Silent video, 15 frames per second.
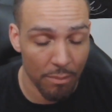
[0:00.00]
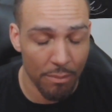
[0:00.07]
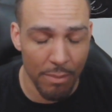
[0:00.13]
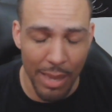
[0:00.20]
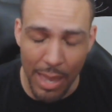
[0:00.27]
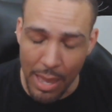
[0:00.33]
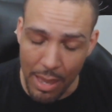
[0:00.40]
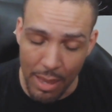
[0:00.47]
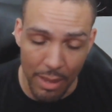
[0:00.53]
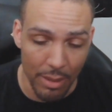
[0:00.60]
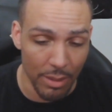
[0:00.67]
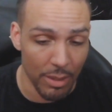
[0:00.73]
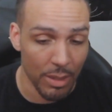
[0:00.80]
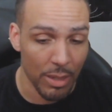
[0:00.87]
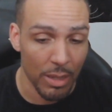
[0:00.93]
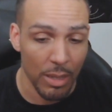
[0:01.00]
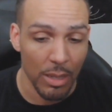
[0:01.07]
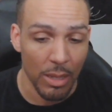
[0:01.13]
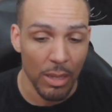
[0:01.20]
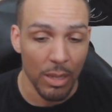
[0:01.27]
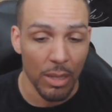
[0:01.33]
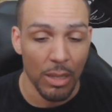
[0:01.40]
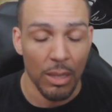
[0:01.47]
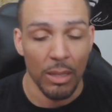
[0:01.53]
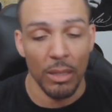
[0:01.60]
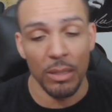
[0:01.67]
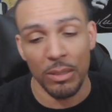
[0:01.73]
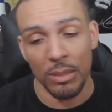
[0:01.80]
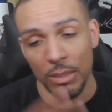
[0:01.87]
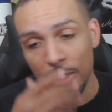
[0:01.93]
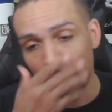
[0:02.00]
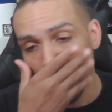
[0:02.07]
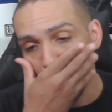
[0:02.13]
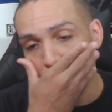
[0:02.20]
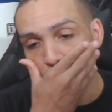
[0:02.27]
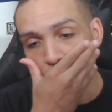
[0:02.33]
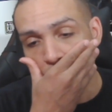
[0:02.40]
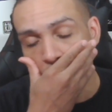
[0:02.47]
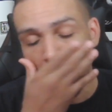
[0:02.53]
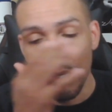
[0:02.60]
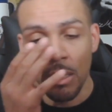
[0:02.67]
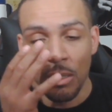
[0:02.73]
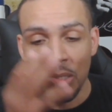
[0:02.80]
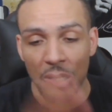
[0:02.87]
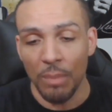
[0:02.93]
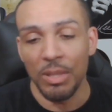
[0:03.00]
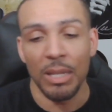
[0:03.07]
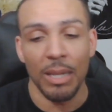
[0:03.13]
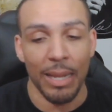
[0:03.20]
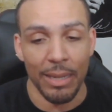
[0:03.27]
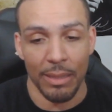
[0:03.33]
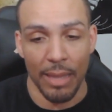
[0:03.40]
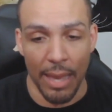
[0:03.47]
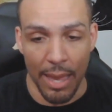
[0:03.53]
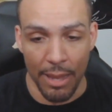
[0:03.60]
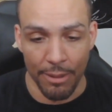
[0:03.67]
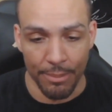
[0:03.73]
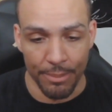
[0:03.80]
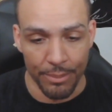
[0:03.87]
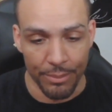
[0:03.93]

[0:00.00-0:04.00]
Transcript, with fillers: man, listen, something like that